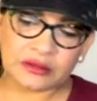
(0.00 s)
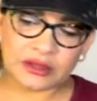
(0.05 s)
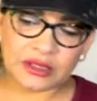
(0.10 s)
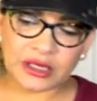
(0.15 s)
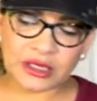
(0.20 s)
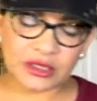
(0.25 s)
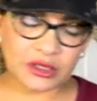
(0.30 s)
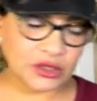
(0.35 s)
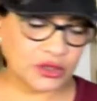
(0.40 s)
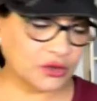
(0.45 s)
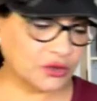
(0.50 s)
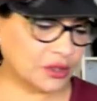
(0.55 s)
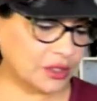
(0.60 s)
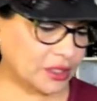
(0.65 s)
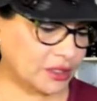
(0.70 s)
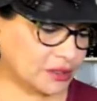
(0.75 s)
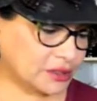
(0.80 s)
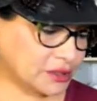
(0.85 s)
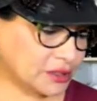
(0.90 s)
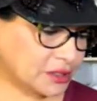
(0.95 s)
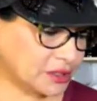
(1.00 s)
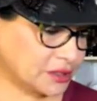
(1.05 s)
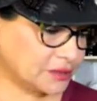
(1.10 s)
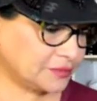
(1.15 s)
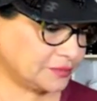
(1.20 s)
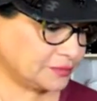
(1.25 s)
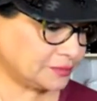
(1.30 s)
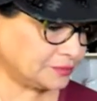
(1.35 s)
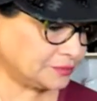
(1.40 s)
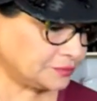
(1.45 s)
Thank you,
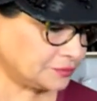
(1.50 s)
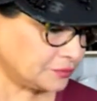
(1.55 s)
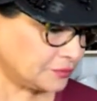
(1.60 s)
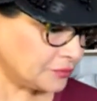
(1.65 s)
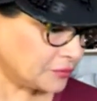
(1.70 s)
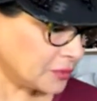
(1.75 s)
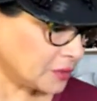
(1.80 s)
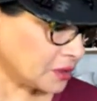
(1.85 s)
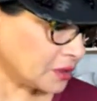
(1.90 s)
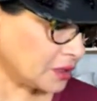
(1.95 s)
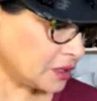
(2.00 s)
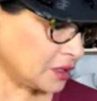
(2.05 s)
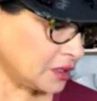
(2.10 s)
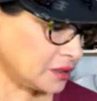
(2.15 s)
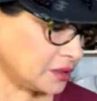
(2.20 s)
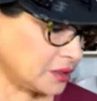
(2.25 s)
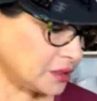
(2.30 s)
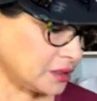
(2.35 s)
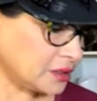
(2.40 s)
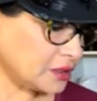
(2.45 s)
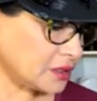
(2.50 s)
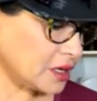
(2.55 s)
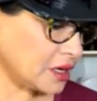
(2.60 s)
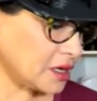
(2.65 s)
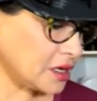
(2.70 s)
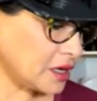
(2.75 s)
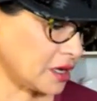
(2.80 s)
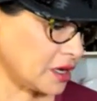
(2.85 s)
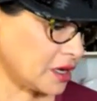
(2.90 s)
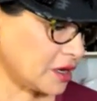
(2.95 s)
Leslie. And then
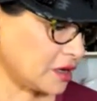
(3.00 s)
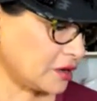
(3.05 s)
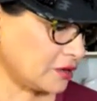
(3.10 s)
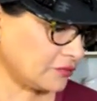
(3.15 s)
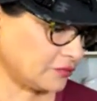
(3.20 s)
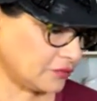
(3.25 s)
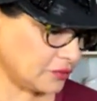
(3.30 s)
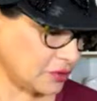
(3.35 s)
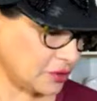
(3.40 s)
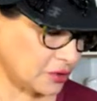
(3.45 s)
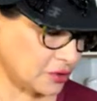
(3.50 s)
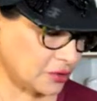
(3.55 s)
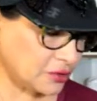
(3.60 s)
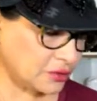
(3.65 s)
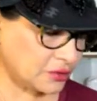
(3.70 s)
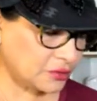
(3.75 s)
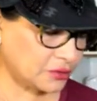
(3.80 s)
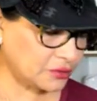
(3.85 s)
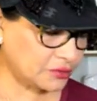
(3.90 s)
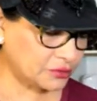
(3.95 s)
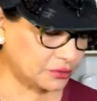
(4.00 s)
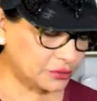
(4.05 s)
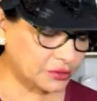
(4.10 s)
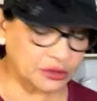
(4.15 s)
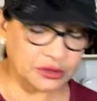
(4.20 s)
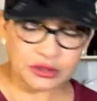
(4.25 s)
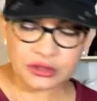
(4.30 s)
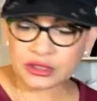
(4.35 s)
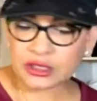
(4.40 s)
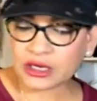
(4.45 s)
I have, oh,
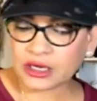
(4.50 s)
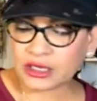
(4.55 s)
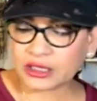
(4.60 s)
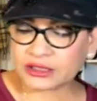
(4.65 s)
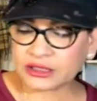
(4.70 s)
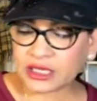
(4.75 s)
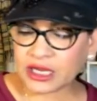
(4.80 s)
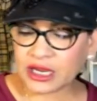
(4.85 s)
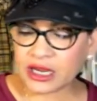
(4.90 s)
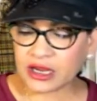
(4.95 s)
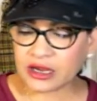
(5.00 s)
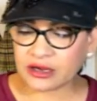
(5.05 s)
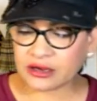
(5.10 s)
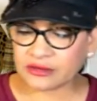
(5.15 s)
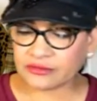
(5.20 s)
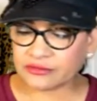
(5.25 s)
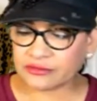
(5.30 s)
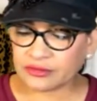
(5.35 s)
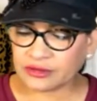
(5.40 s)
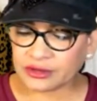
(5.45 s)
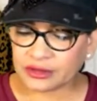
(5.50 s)
look, guys, I have,